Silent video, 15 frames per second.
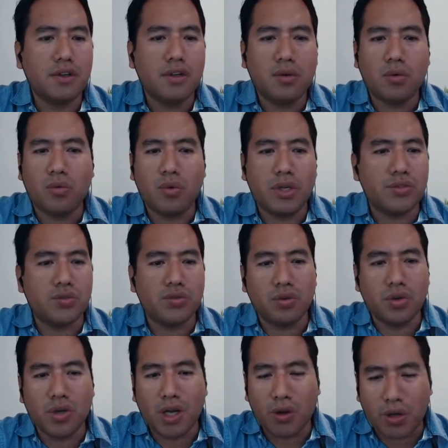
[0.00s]
what you
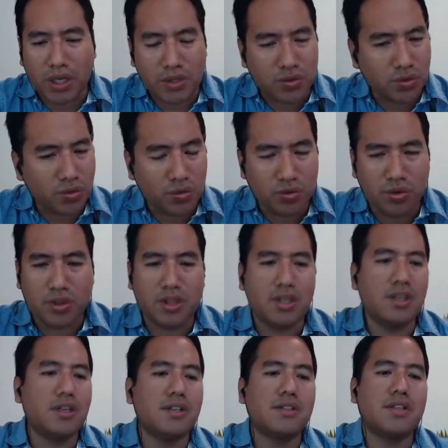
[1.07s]
do, how can you do
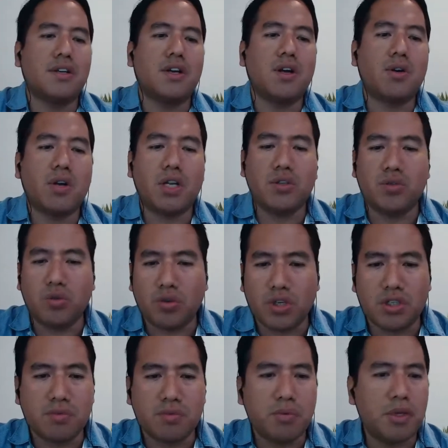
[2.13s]
things and how can you
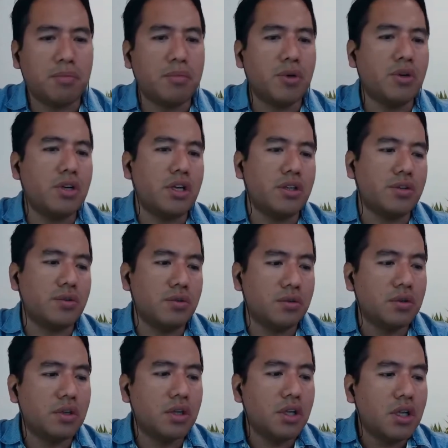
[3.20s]
reach people and you,
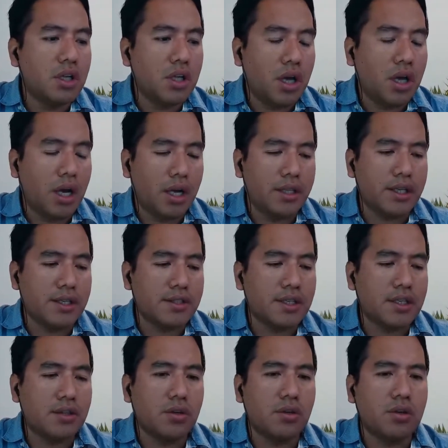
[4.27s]
and as I
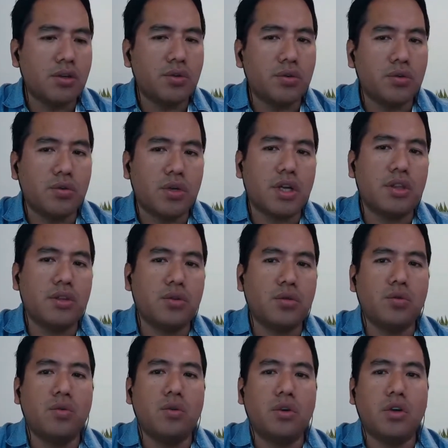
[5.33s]
told you, you can do
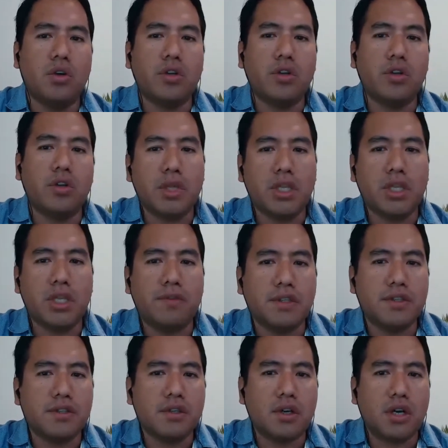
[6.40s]
a lot of benefits
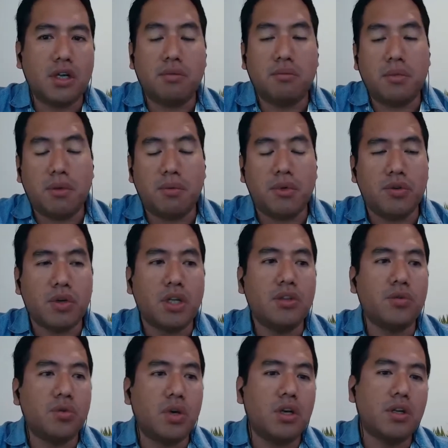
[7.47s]
and maybe you can do
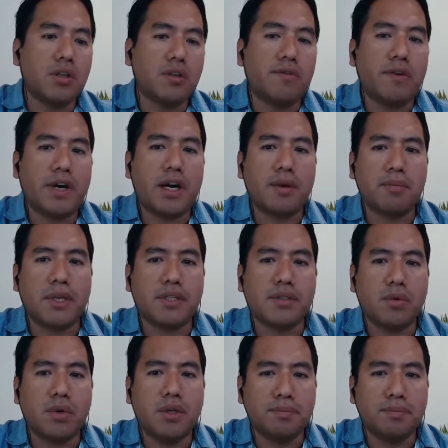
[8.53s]
a lot of harm as well.